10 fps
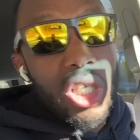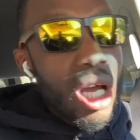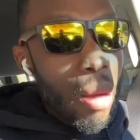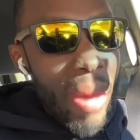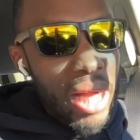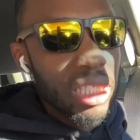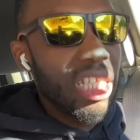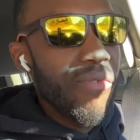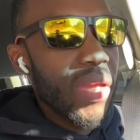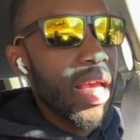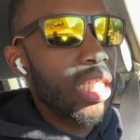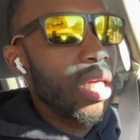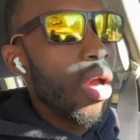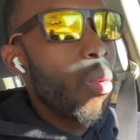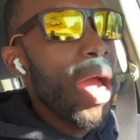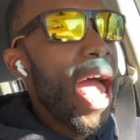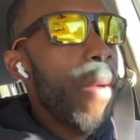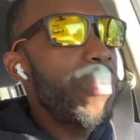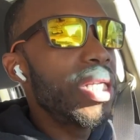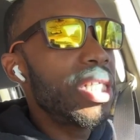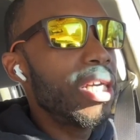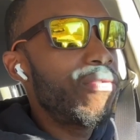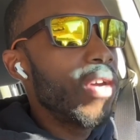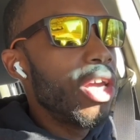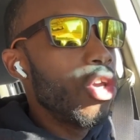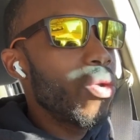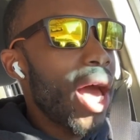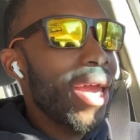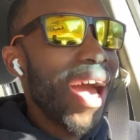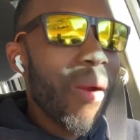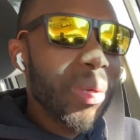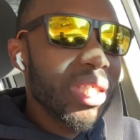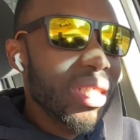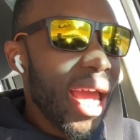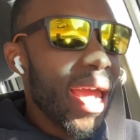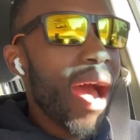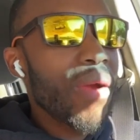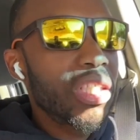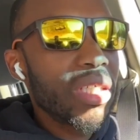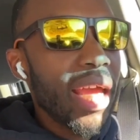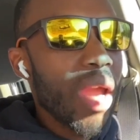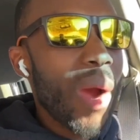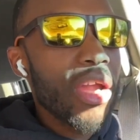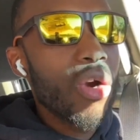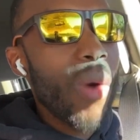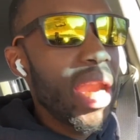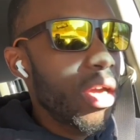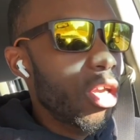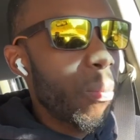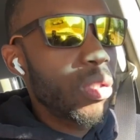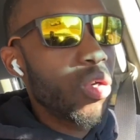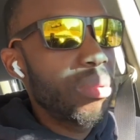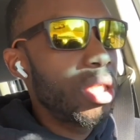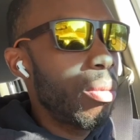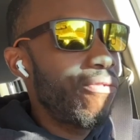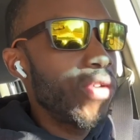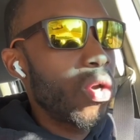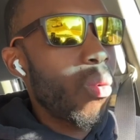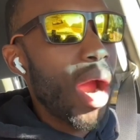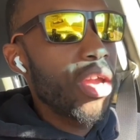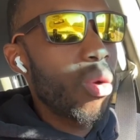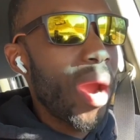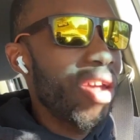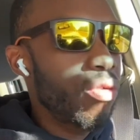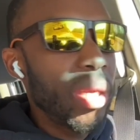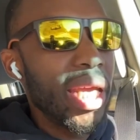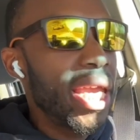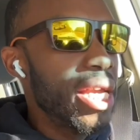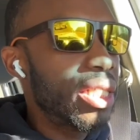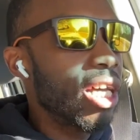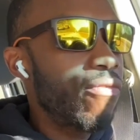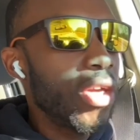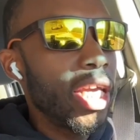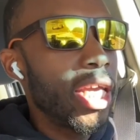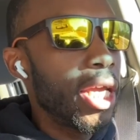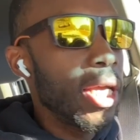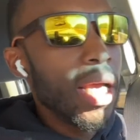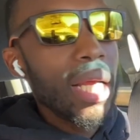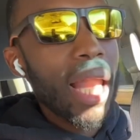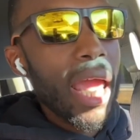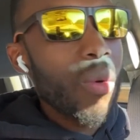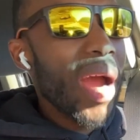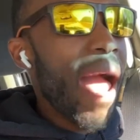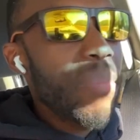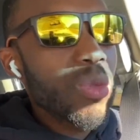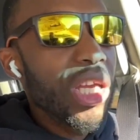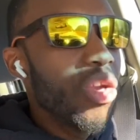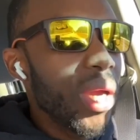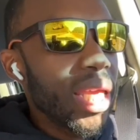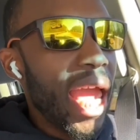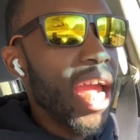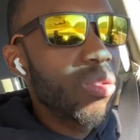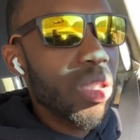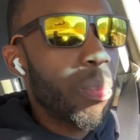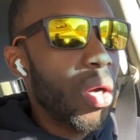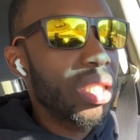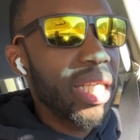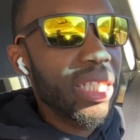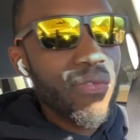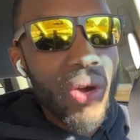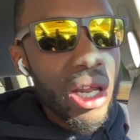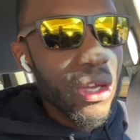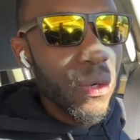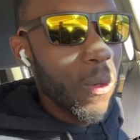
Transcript: to come back to CVS? What happens if you like? How was your day? How is your day? While you're waiting on your prescription to be filled, or while you're waiting for me to key this stuff in, like, what happens when you engage with the person that's in front of you?